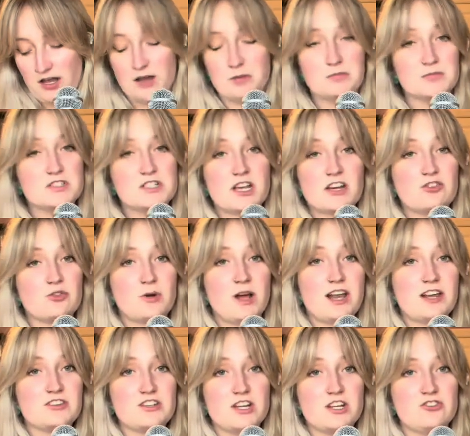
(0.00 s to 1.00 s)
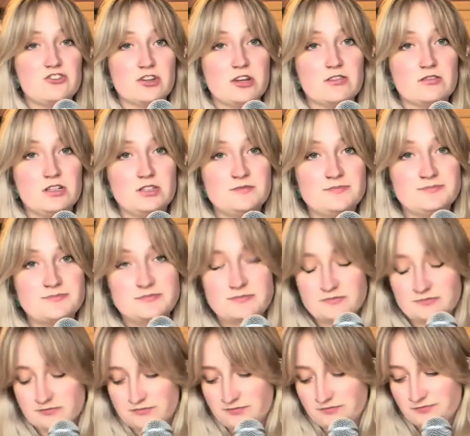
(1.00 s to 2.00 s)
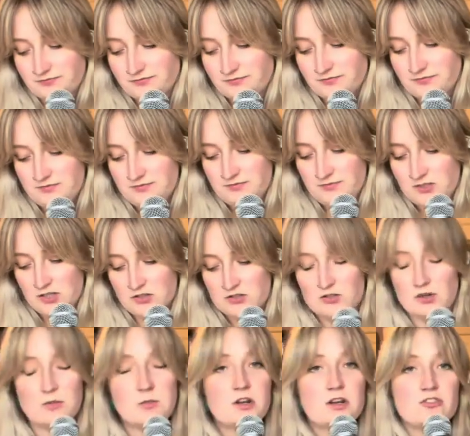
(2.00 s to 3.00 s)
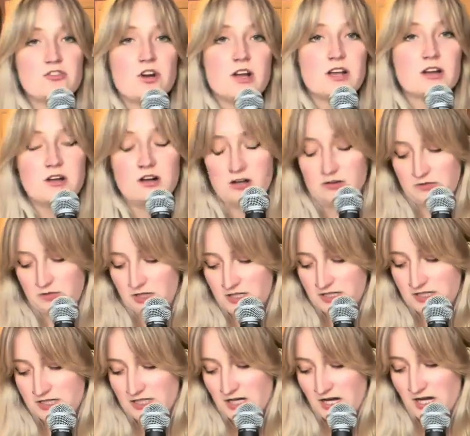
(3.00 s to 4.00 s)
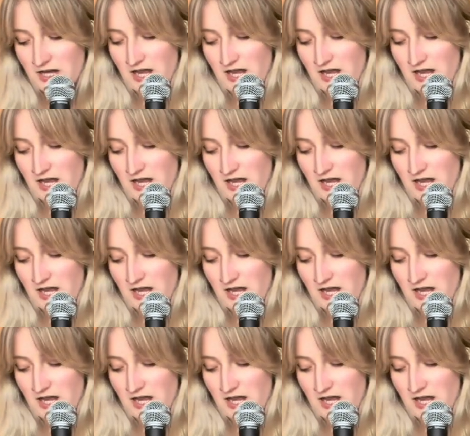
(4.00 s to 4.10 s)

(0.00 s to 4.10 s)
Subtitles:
sexuality in general. So I'm going to try and cover it